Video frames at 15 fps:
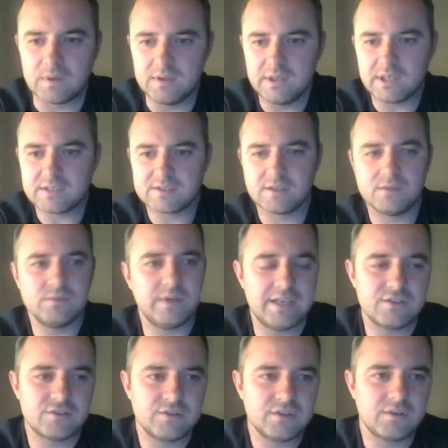Yeah, so
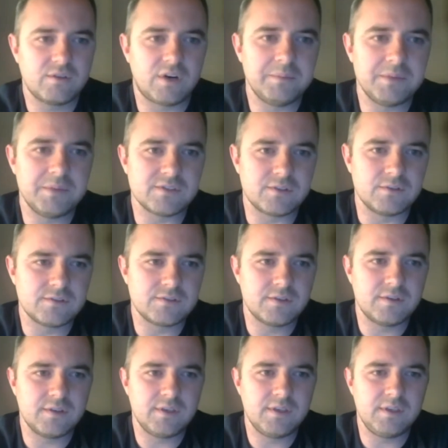entry requirements onto
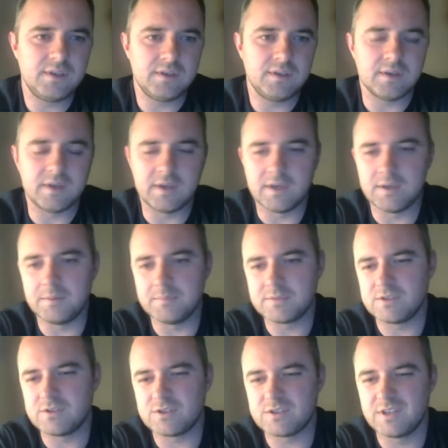the um,
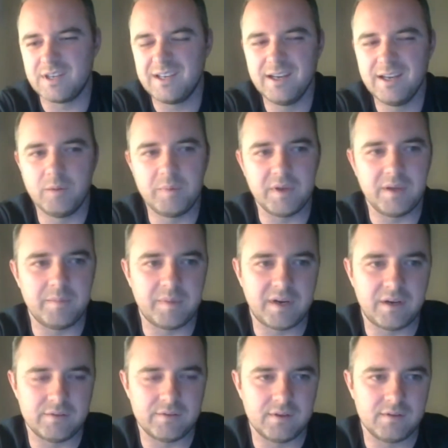so just a little bit
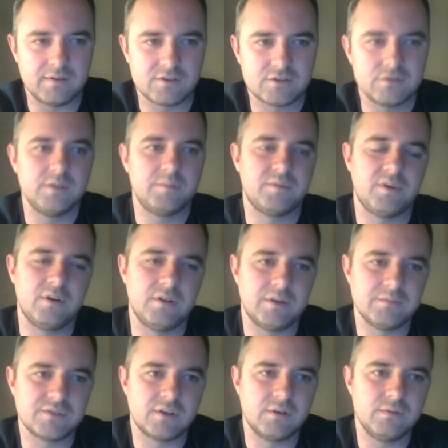about the, the study
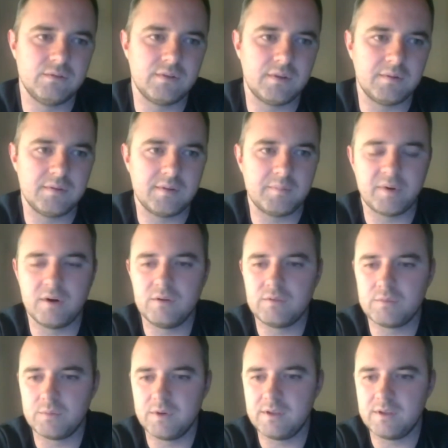program. So they're, they're
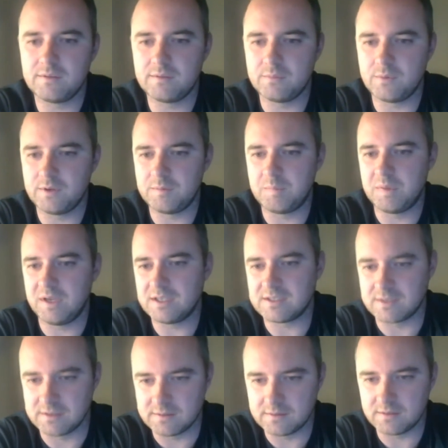both with with
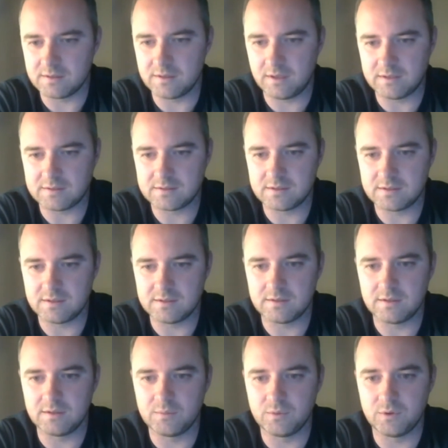Pearson uh, as
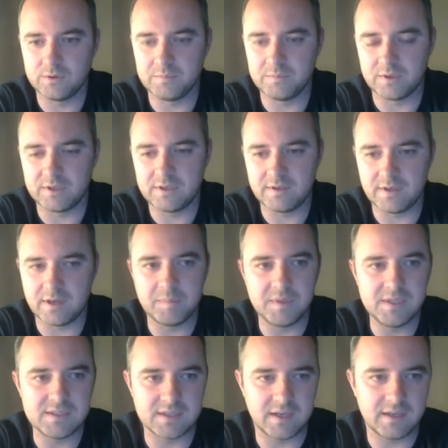the awarding body. They are
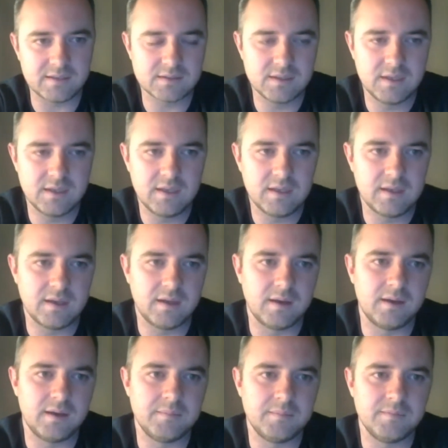BTECs.
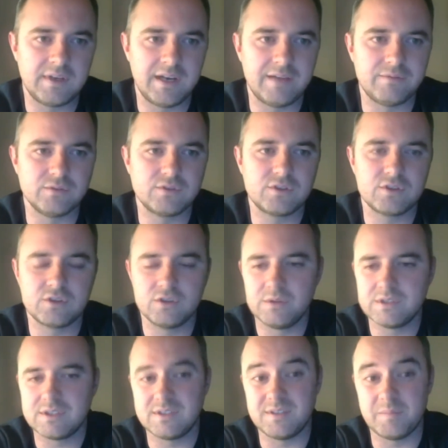Um, the level
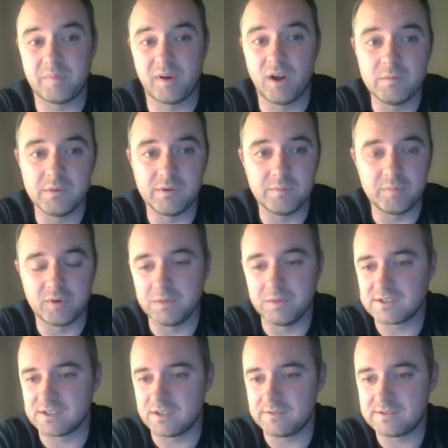two is a diploma in
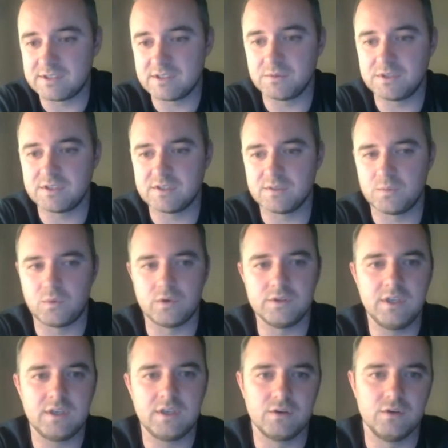public services, which is a
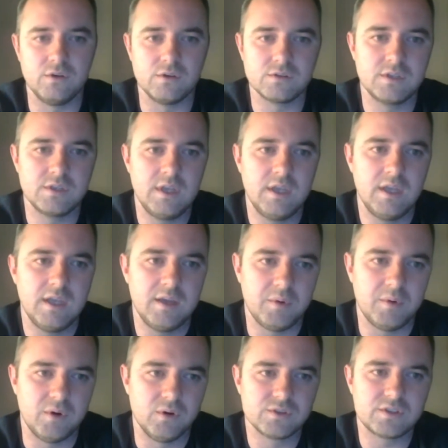one-year course,
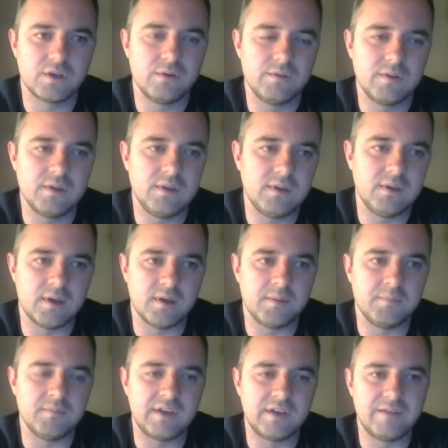but also the
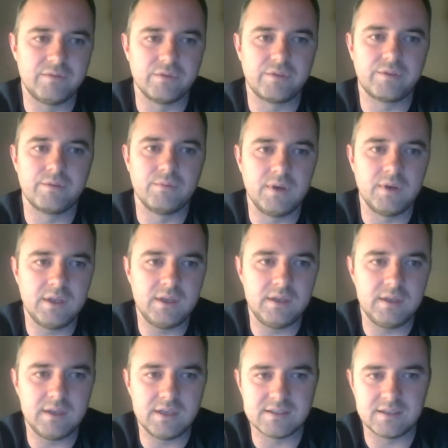um, the level
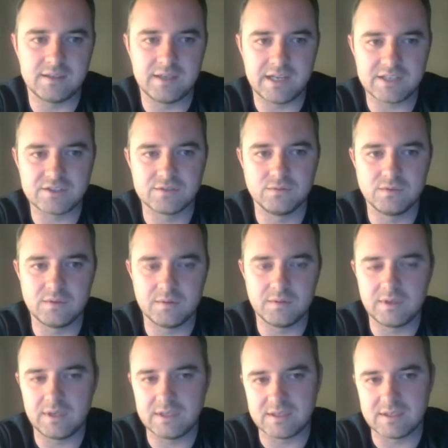three is a national
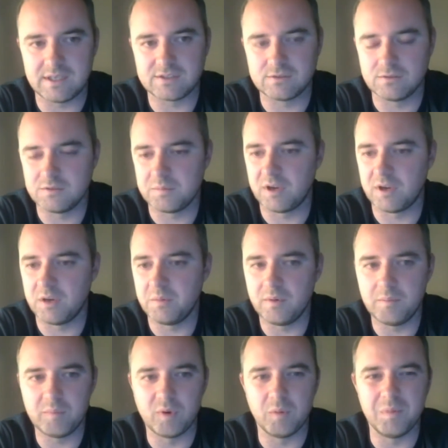is a national diploma
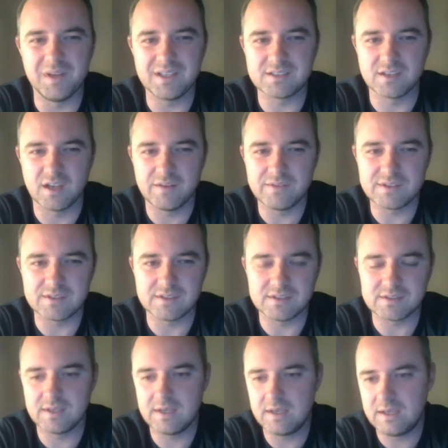in public
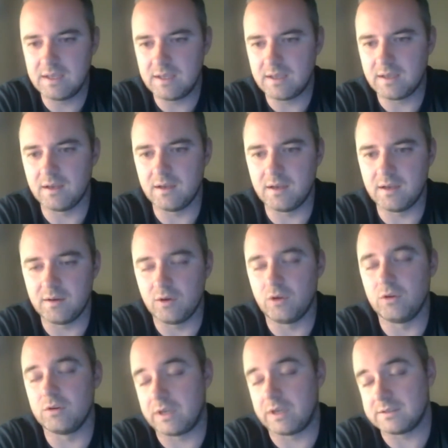services, uh,
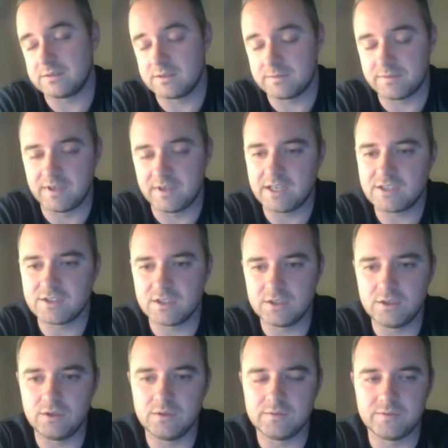or at, for next year
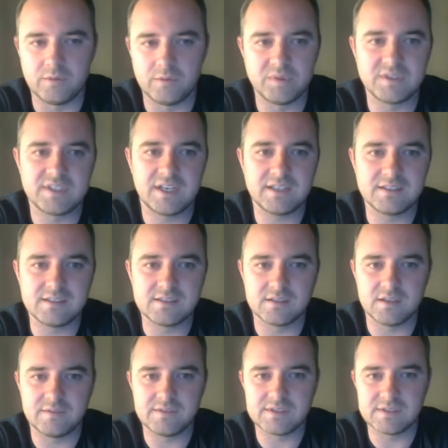uniform protected
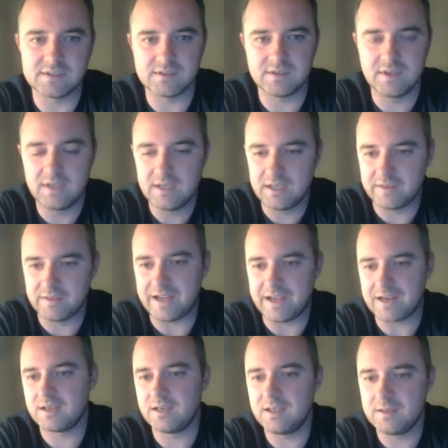services, and and
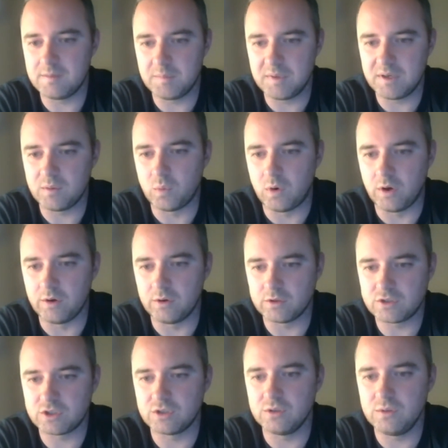that can either be a one or
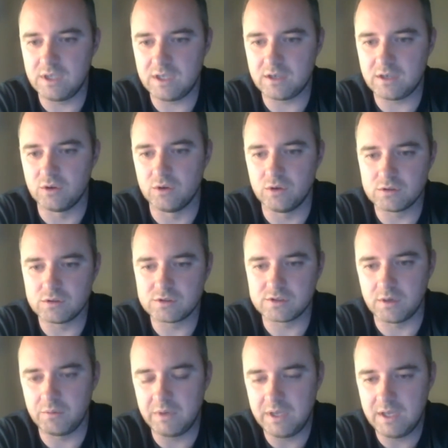two-year course.
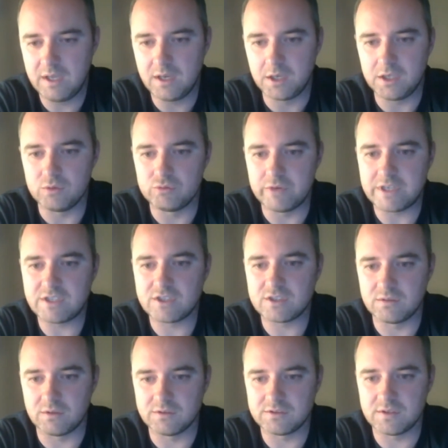So you would
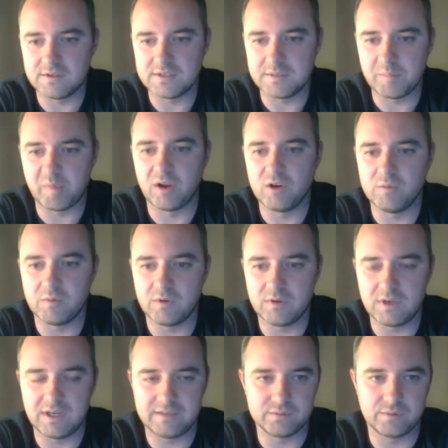register onto the diploma
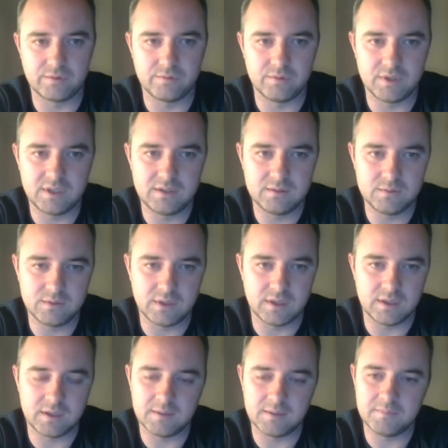at level three,
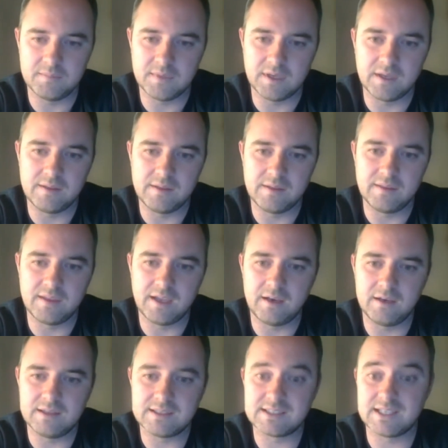um, and
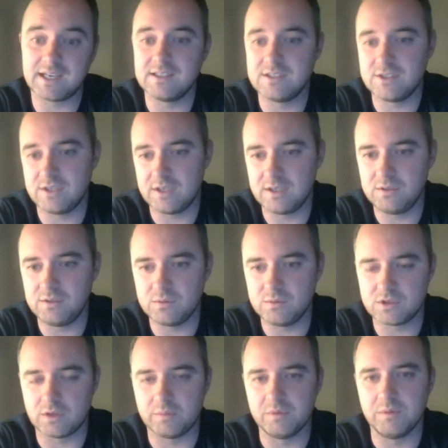then in the second year you
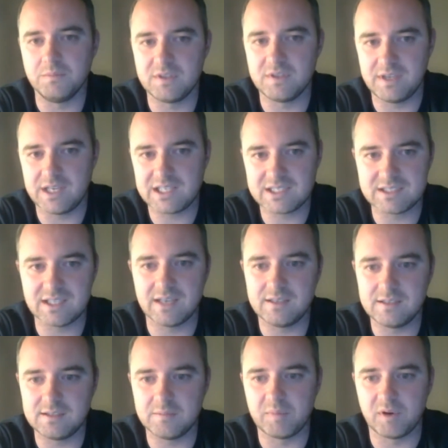would top up to the
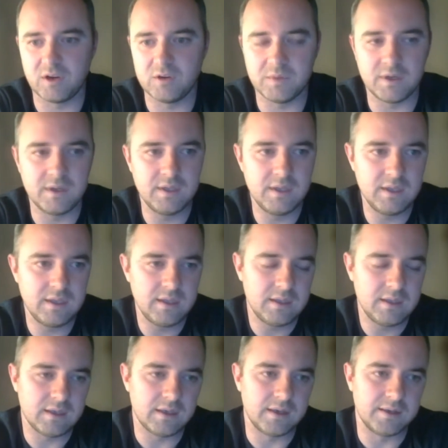extended diploma.
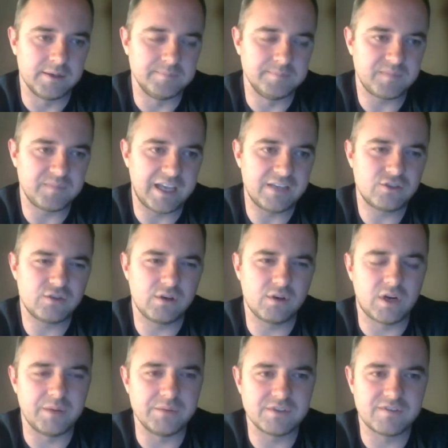Um, entry
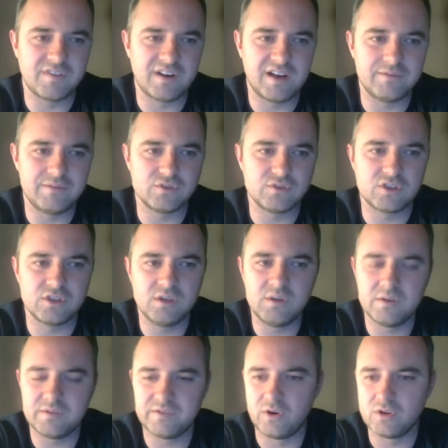requirements for level two
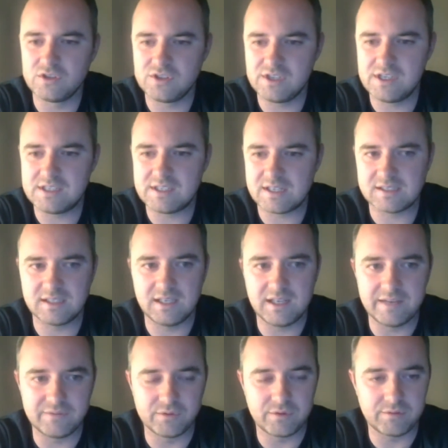are four GCSE
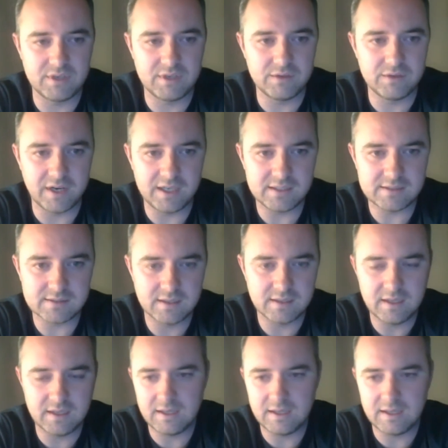level three grades.